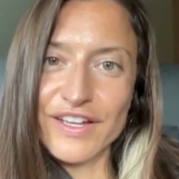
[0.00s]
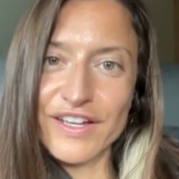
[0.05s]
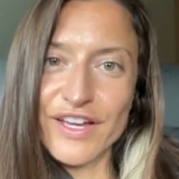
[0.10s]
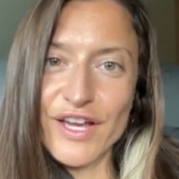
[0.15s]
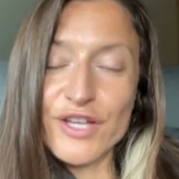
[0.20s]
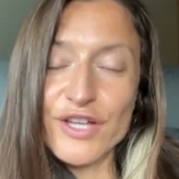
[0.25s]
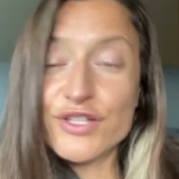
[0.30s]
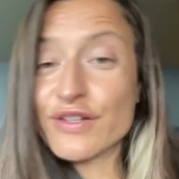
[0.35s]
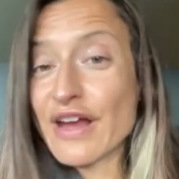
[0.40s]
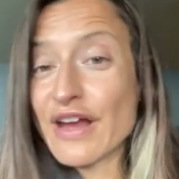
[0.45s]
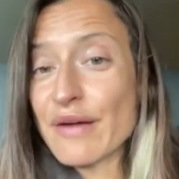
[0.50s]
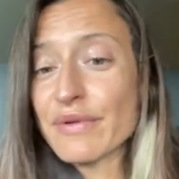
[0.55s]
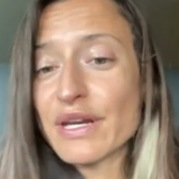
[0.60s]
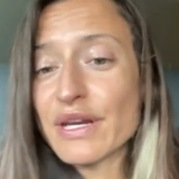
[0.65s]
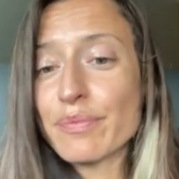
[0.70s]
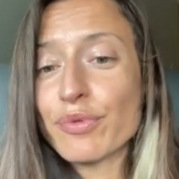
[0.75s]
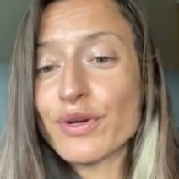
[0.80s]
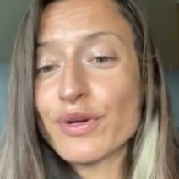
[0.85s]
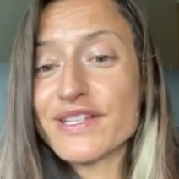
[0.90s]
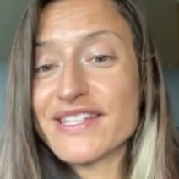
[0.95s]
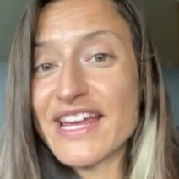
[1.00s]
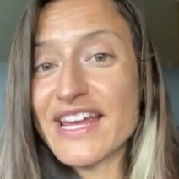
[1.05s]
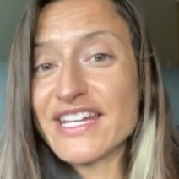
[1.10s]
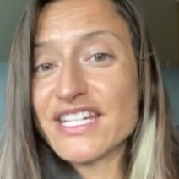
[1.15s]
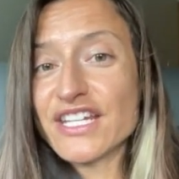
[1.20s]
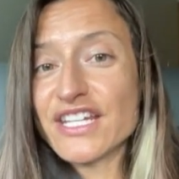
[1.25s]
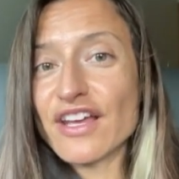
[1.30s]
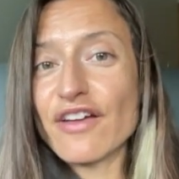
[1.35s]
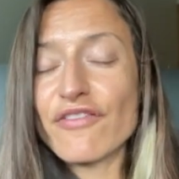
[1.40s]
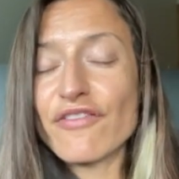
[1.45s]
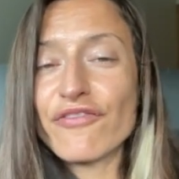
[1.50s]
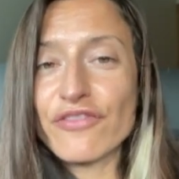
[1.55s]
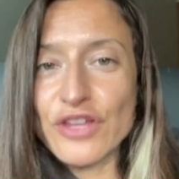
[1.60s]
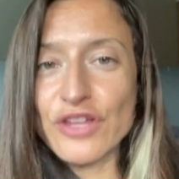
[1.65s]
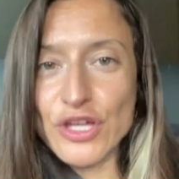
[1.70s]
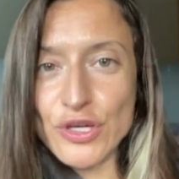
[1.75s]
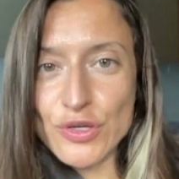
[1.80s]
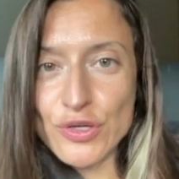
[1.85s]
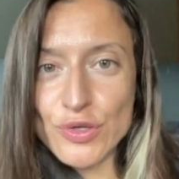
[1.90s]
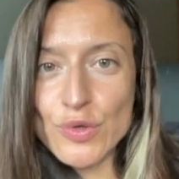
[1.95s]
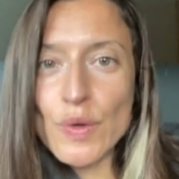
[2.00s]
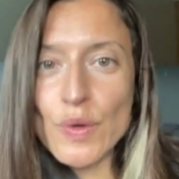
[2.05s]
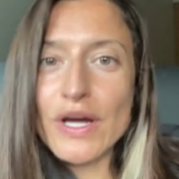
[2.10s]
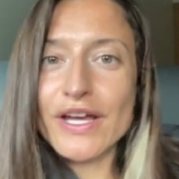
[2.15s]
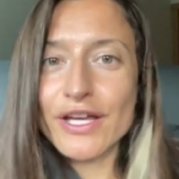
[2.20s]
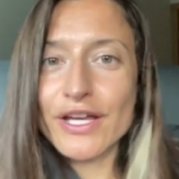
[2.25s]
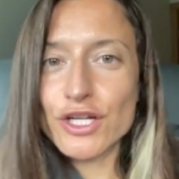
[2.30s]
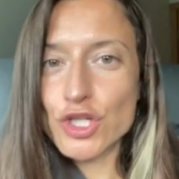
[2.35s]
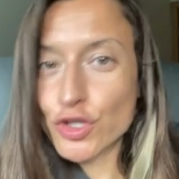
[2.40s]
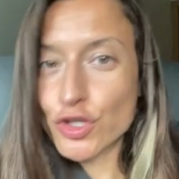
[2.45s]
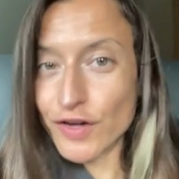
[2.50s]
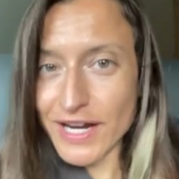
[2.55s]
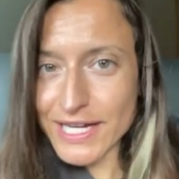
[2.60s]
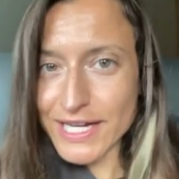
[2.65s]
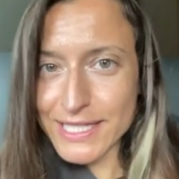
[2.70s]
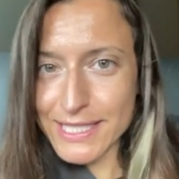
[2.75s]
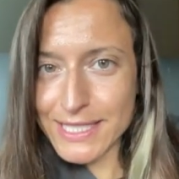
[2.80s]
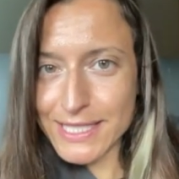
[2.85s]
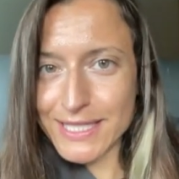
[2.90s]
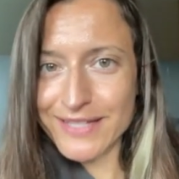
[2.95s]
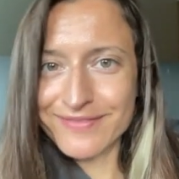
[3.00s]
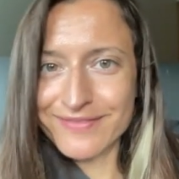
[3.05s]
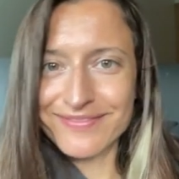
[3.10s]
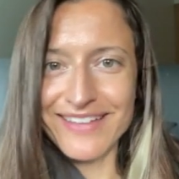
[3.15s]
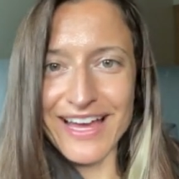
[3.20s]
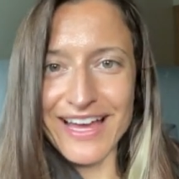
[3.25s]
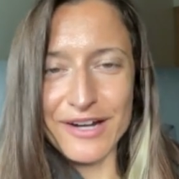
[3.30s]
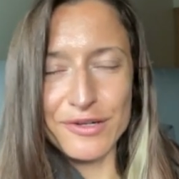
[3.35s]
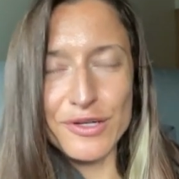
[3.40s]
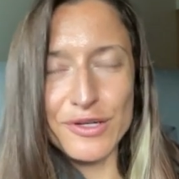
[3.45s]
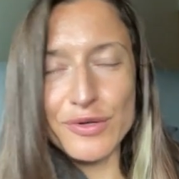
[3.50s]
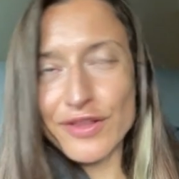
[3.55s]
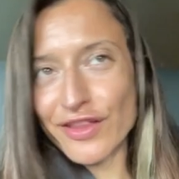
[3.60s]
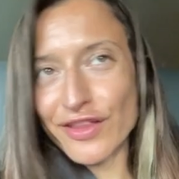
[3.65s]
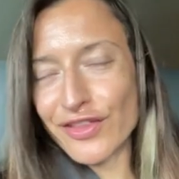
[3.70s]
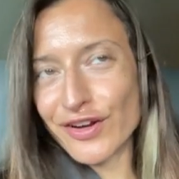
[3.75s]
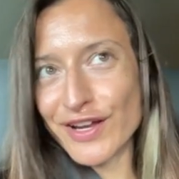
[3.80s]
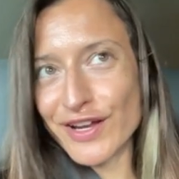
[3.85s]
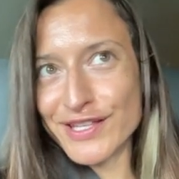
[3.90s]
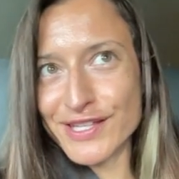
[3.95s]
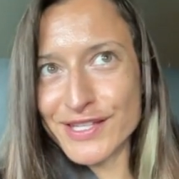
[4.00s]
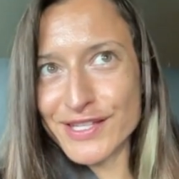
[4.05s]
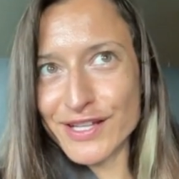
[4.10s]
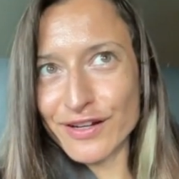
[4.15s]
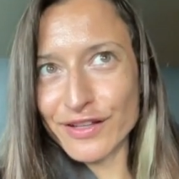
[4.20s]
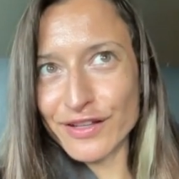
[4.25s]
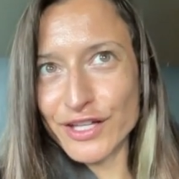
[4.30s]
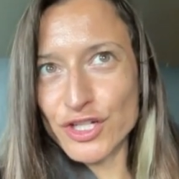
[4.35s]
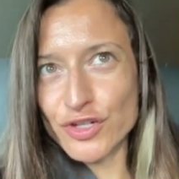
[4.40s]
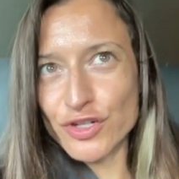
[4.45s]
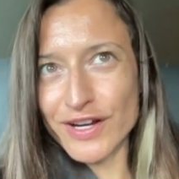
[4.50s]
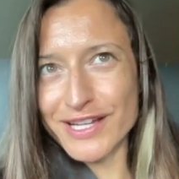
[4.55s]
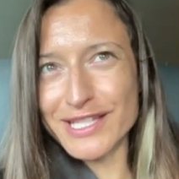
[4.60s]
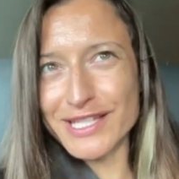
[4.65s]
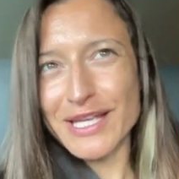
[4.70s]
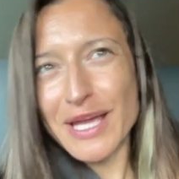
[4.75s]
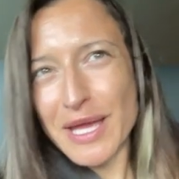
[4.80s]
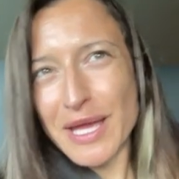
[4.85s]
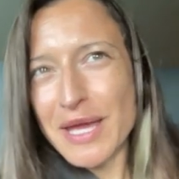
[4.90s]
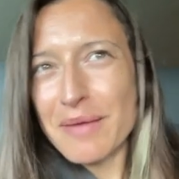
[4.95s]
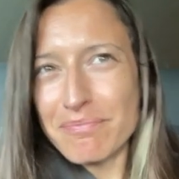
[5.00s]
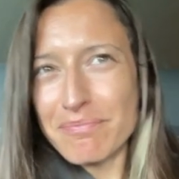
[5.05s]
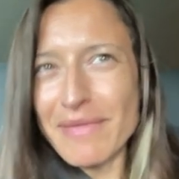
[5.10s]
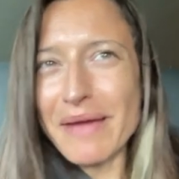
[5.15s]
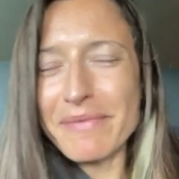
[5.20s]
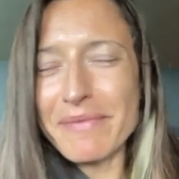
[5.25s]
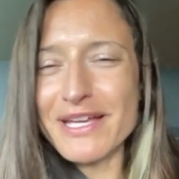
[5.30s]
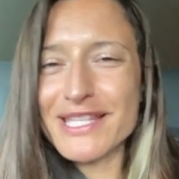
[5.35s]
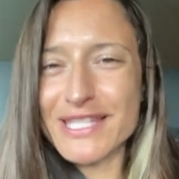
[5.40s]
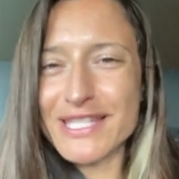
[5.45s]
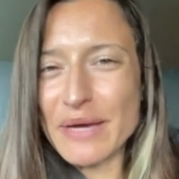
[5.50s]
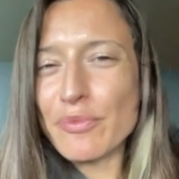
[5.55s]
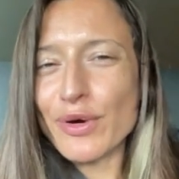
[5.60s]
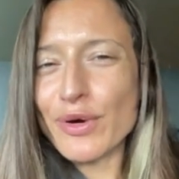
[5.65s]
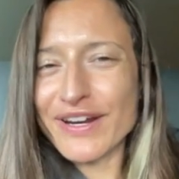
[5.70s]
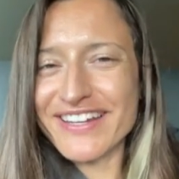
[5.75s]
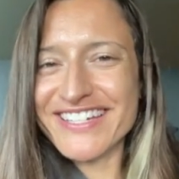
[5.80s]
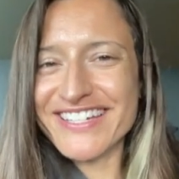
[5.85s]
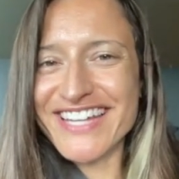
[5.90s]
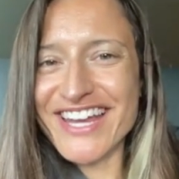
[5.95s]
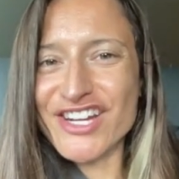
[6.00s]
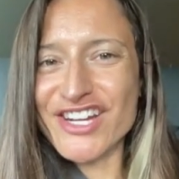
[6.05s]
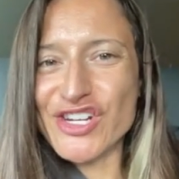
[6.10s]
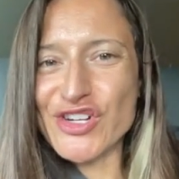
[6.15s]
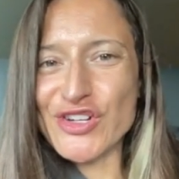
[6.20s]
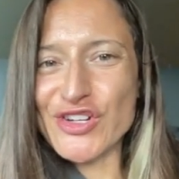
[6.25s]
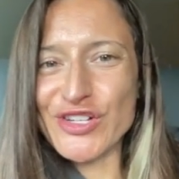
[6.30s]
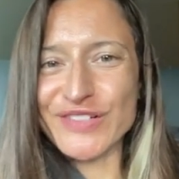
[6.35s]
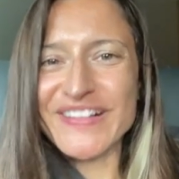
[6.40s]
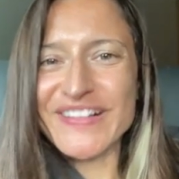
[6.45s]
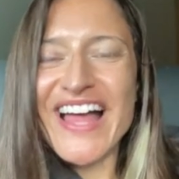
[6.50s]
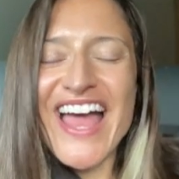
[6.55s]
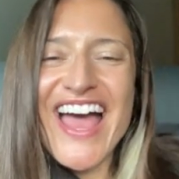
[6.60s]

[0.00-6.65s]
So now I'm going to present a few tricks. I don't know that they're necessarily tricks. Maybe it's somewhat intentional.